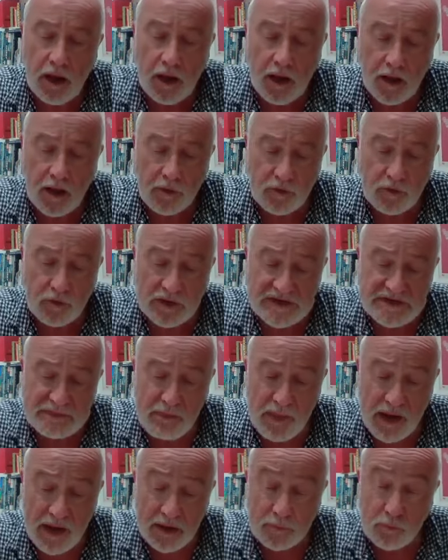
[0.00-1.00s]
uh, who
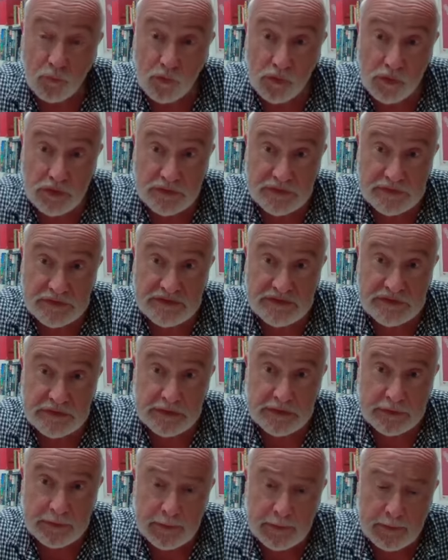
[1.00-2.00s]
this man was.
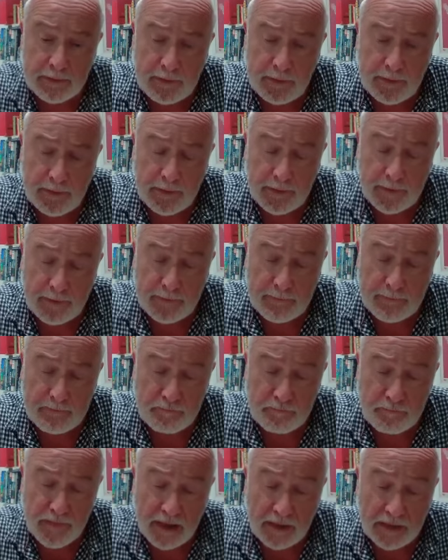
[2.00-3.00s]

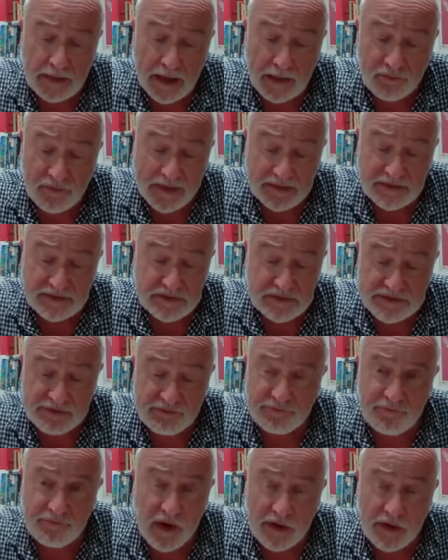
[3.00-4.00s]
Um, and, and that just
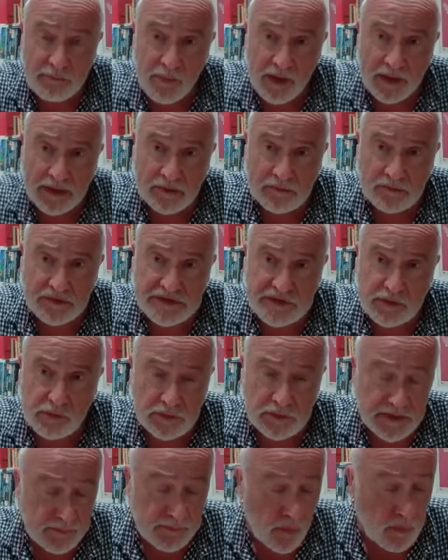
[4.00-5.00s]
fired my interest
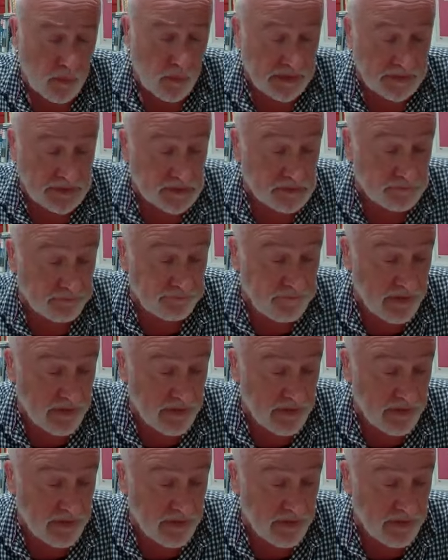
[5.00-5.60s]
all the more. And you'll